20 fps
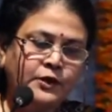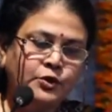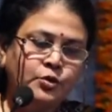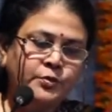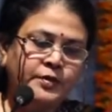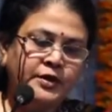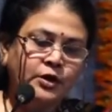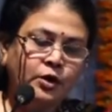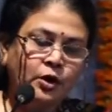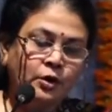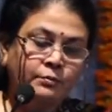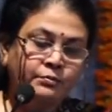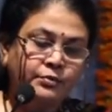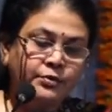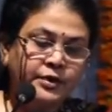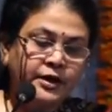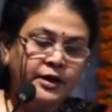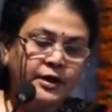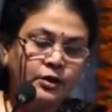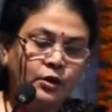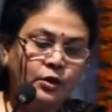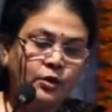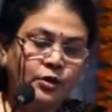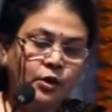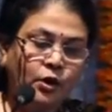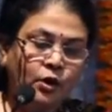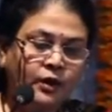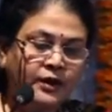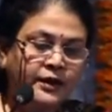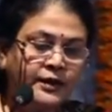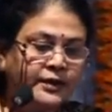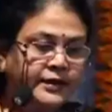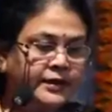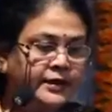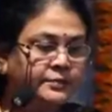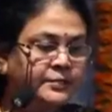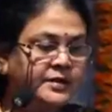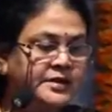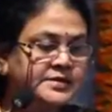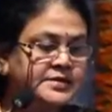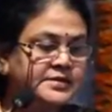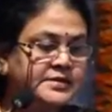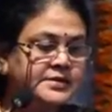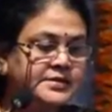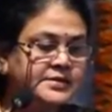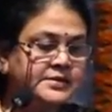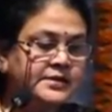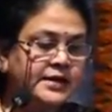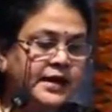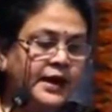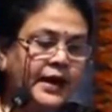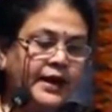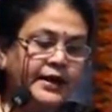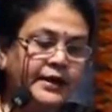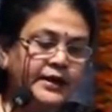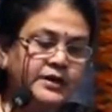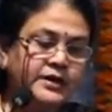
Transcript: to be computed on all India basis and